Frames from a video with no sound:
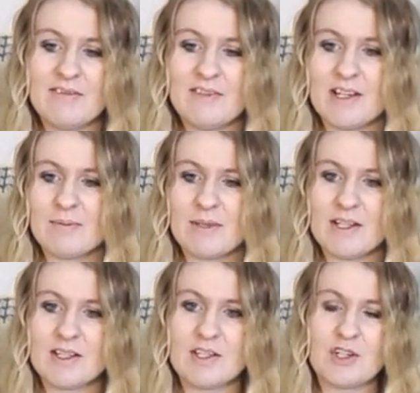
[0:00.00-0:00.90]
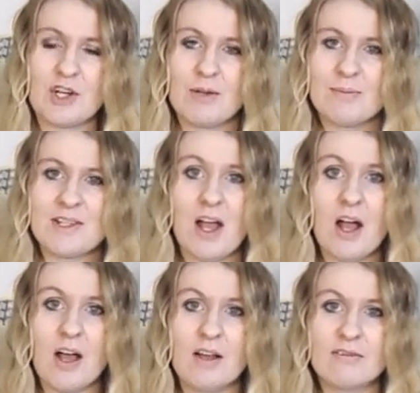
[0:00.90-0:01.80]
investments in terms
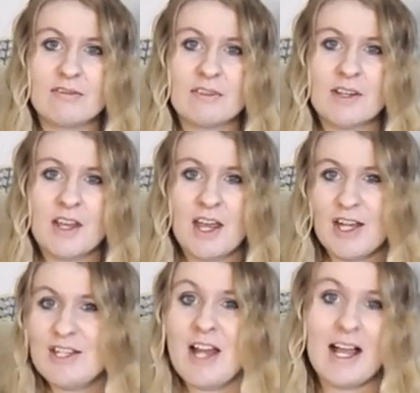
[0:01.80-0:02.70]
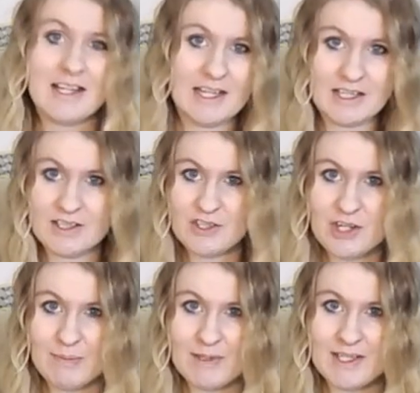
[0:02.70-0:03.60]
of not getting the
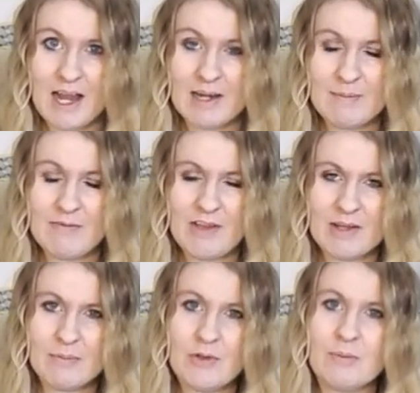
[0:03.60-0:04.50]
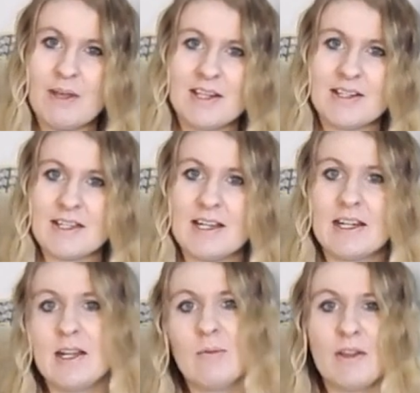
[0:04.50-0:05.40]
cheapest item available, but instead
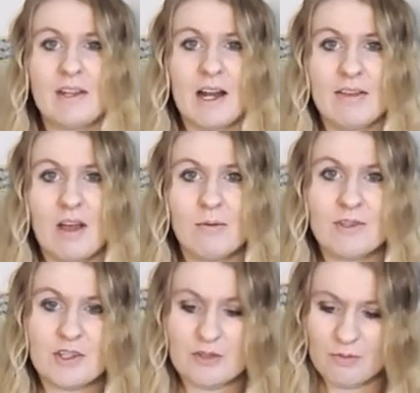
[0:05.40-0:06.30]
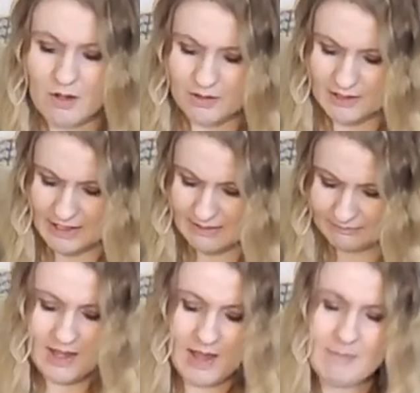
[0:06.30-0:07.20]
getting one that I thought was good quality.
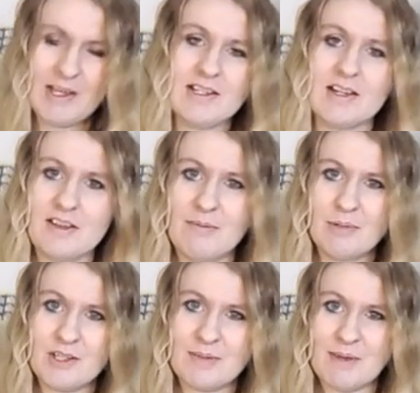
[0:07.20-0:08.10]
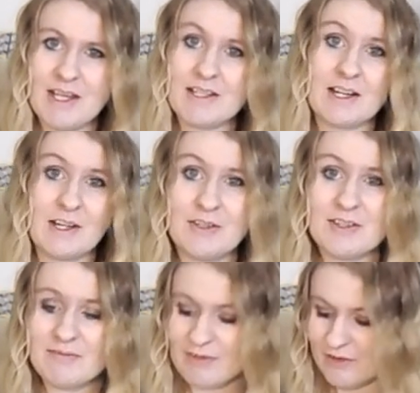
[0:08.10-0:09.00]
And because I love Burt's Bees and I use
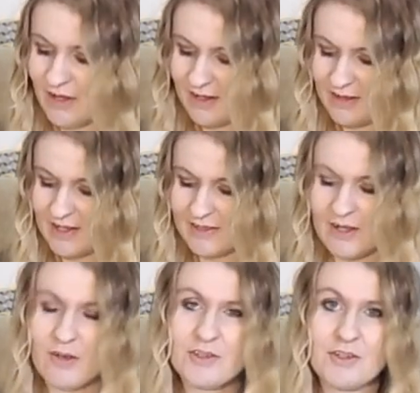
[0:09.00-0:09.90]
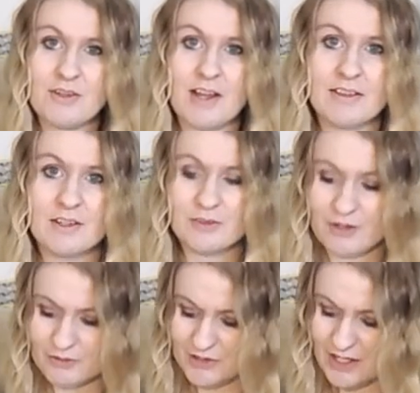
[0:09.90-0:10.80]
them for a lot of things, I also got their
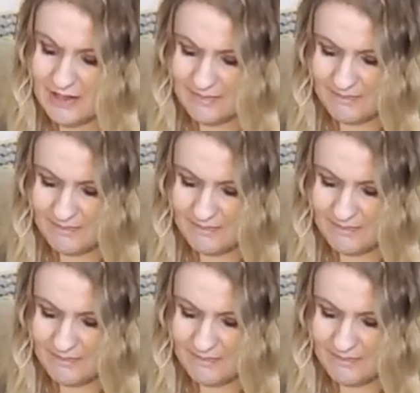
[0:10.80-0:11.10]
lotion